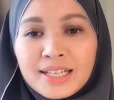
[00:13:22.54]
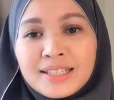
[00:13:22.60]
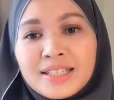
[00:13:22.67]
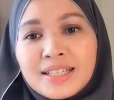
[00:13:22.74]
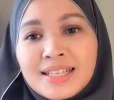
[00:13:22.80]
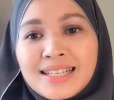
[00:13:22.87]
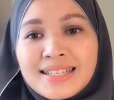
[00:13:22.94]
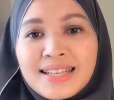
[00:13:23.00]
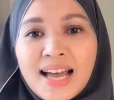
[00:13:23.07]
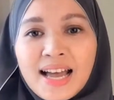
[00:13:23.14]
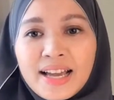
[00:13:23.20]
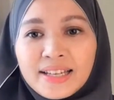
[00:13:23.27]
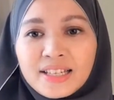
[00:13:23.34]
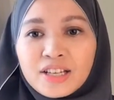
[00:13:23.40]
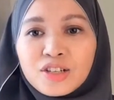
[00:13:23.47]
To
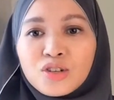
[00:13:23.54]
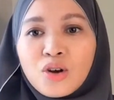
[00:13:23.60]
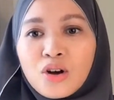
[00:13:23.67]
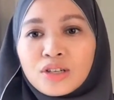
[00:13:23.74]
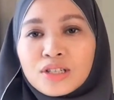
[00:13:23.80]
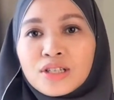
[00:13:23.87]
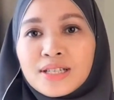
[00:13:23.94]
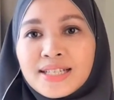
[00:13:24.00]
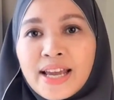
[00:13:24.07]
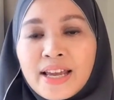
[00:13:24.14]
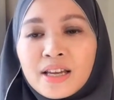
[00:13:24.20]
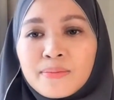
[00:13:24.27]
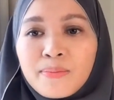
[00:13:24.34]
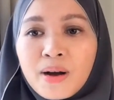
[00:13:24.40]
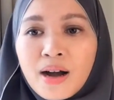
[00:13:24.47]
decide not to
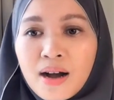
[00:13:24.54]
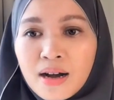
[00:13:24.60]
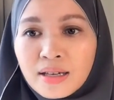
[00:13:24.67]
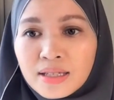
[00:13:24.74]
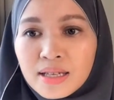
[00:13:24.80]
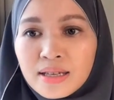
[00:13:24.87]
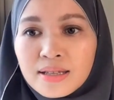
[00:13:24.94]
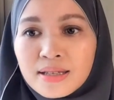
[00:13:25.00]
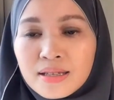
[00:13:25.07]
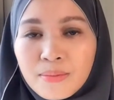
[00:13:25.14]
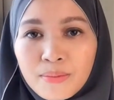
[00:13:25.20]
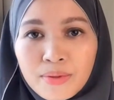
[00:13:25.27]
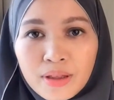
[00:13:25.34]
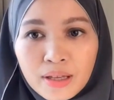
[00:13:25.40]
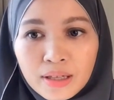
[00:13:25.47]
take part in
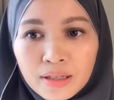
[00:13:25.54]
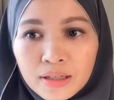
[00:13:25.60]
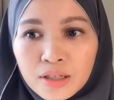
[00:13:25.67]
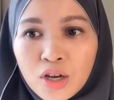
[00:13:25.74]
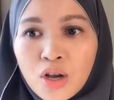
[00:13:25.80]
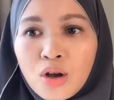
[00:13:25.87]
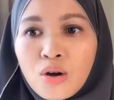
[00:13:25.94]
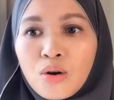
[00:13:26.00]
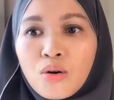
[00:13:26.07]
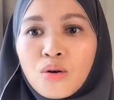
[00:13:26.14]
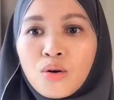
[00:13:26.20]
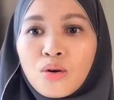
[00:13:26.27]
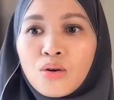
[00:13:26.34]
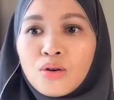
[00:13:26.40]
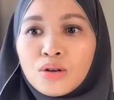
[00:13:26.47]
something
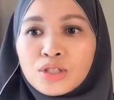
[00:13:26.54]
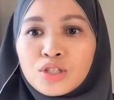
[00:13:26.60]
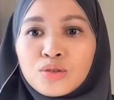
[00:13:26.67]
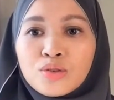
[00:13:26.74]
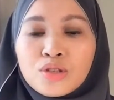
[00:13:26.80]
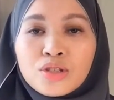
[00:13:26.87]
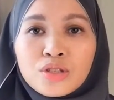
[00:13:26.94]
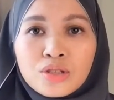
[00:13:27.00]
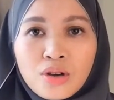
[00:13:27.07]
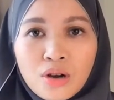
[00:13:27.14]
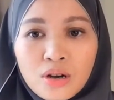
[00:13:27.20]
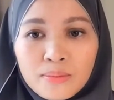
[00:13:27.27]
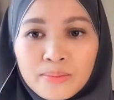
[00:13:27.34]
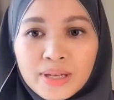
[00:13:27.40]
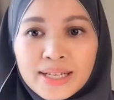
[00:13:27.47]
or to
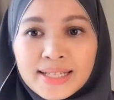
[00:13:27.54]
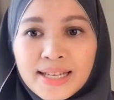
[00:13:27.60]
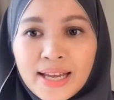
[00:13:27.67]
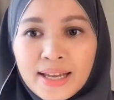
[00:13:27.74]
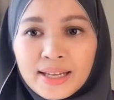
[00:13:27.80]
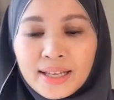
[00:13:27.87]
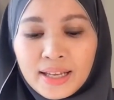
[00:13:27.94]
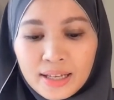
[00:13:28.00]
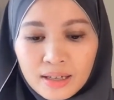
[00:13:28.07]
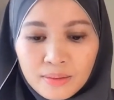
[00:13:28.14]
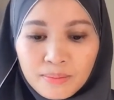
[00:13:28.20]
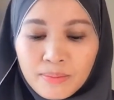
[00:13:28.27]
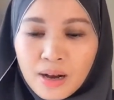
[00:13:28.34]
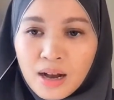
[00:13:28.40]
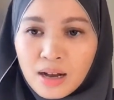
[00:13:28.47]
stop
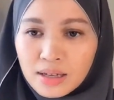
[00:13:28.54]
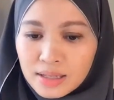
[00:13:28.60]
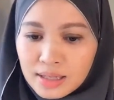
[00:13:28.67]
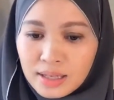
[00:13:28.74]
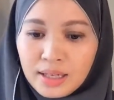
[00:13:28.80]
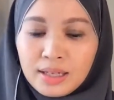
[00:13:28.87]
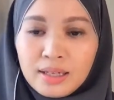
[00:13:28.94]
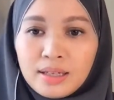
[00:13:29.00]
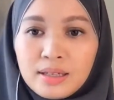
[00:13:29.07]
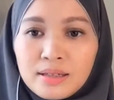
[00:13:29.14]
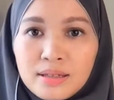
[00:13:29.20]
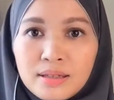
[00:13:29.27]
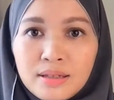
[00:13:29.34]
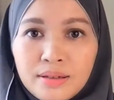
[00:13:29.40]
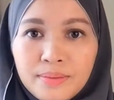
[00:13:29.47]
taking part in it.